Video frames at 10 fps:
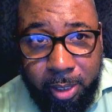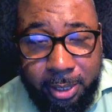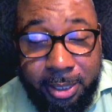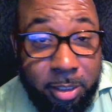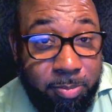
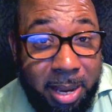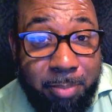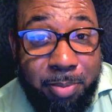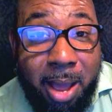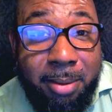This
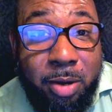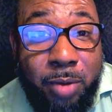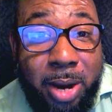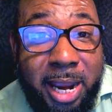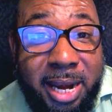man probably
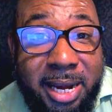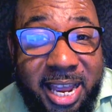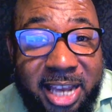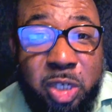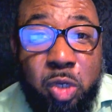ran
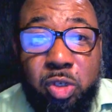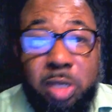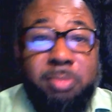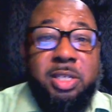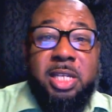into
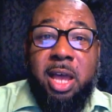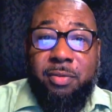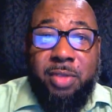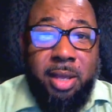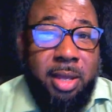some
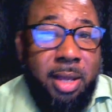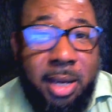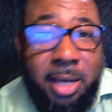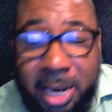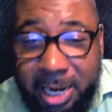stuff
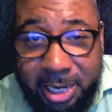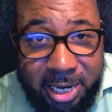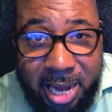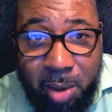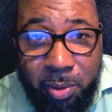that he
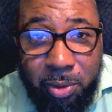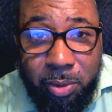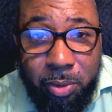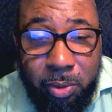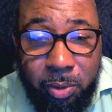did not
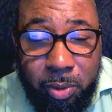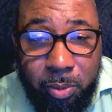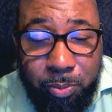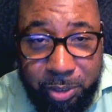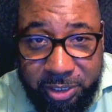
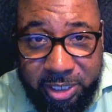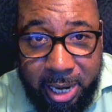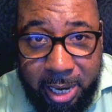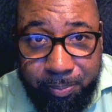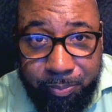
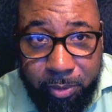appreciate.